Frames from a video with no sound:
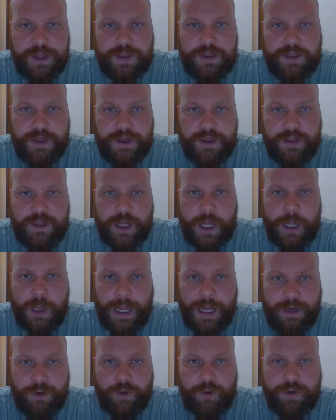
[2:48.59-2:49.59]
a thing as
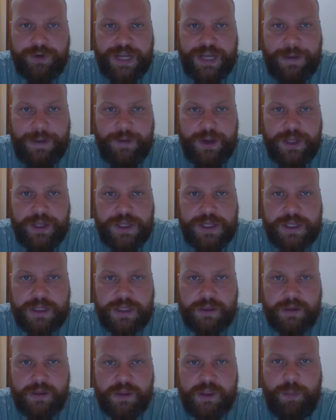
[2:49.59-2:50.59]
collateral
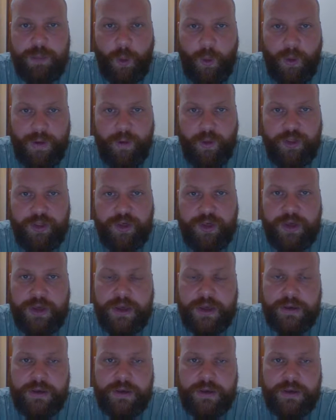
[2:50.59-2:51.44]
damage, spoils.